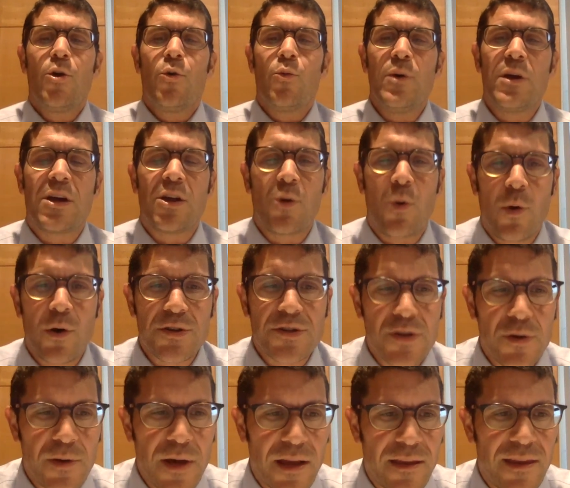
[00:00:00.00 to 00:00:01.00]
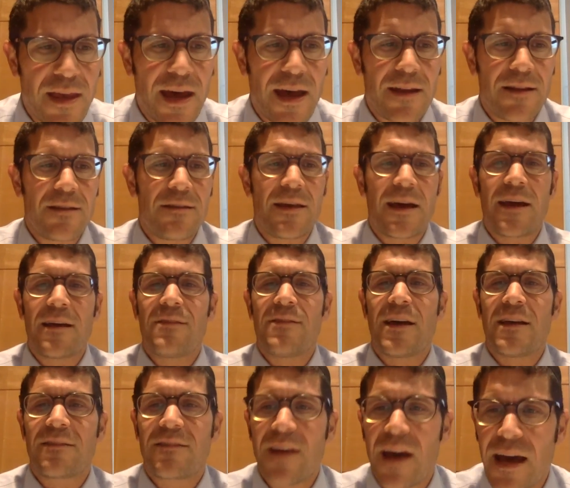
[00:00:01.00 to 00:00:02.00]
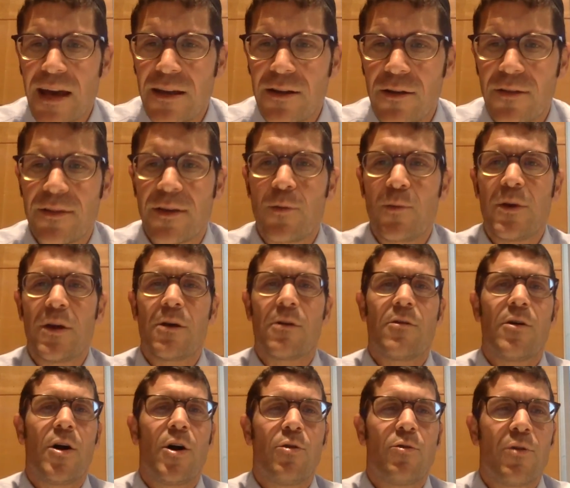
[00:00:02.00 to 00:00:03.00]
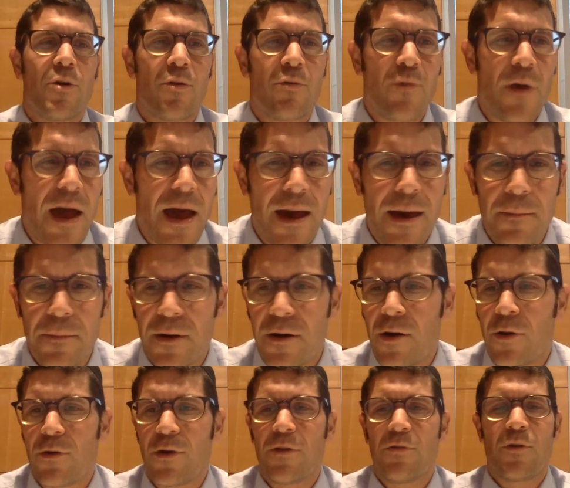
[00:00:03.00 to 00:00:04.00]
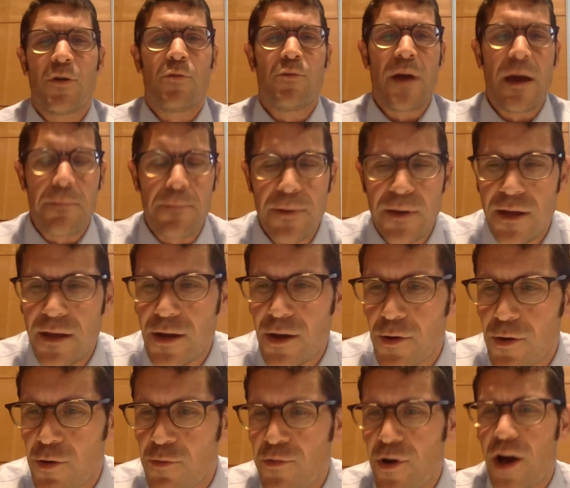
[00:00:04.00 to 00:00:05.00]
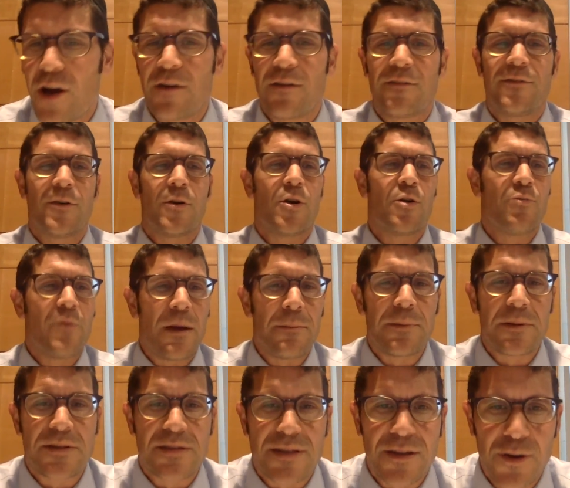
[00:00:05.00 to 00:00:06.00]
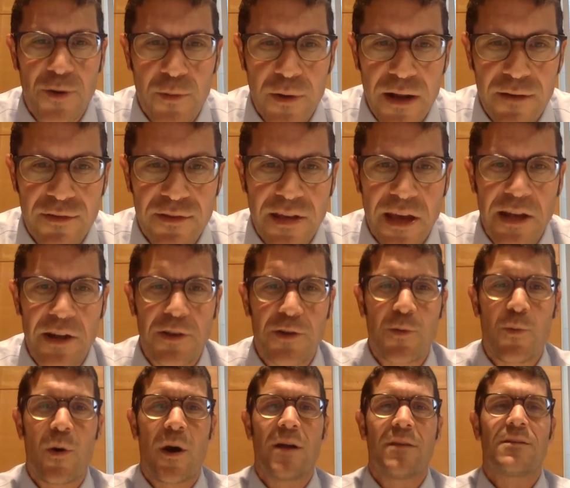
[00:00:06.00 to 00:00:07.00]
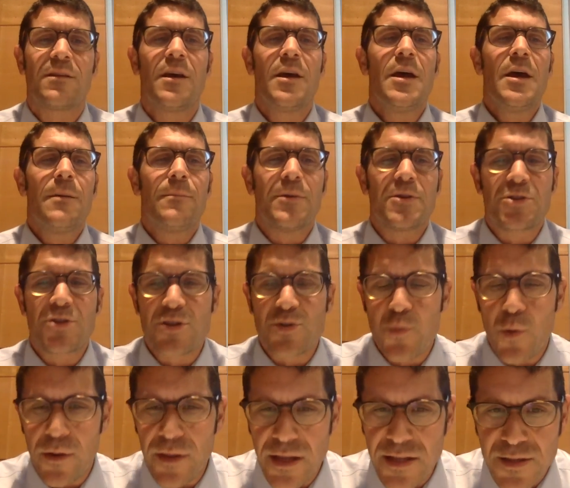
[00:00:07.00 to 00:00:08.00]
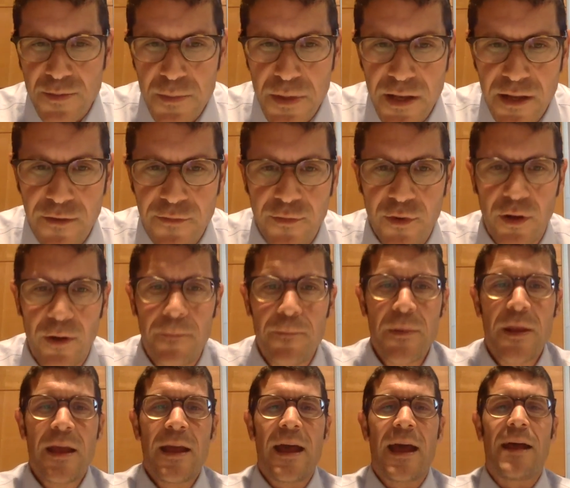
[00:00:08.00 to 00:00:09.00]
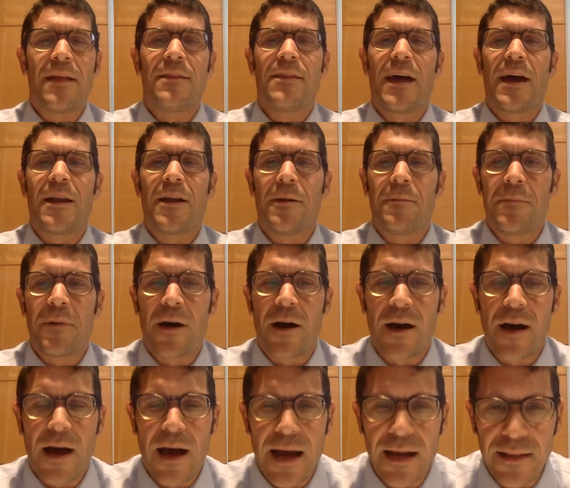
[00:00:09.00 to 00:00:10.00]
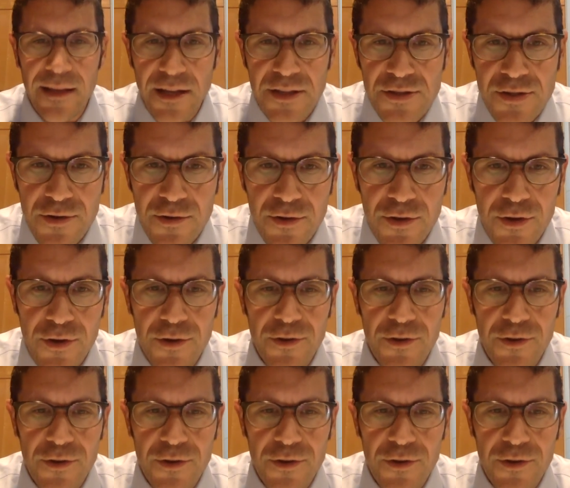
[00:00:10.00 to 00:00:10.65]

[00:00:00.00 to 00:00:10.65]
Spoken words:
we can also get that title that we are a rab, a rebbe, or a rav, or a rebbitzin, or whatever title you want, but just one that's meaningful and that highlights your